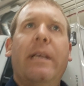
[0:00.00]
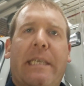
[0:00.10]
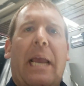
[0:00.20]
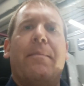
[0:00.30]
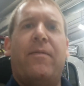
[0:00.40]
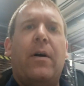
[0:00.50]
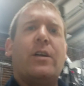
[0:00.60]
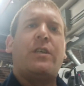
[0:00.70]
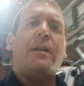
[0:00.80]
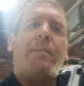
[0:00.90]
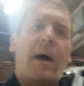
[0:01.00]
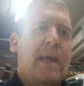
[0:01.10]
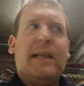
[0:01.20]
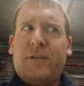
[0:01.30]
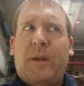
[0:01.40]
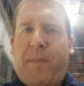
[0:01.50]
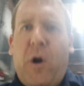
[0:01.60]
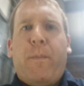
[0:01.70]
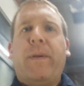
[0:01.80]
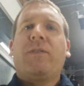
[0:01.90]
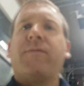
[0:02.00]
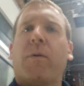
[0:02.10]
the same function, but there's a purpose